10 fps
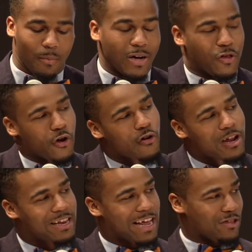My
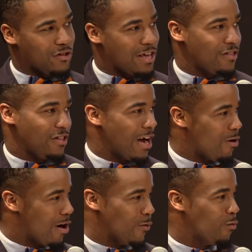journey in education,
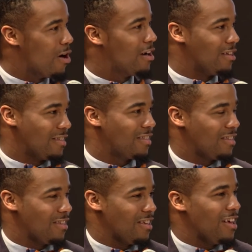however,
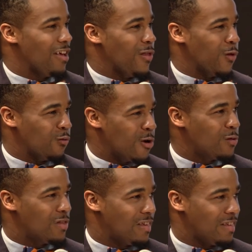was the
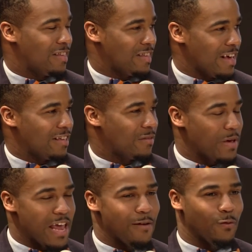road to success
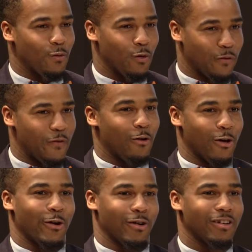paved with
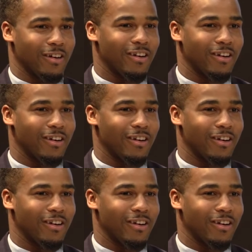failure.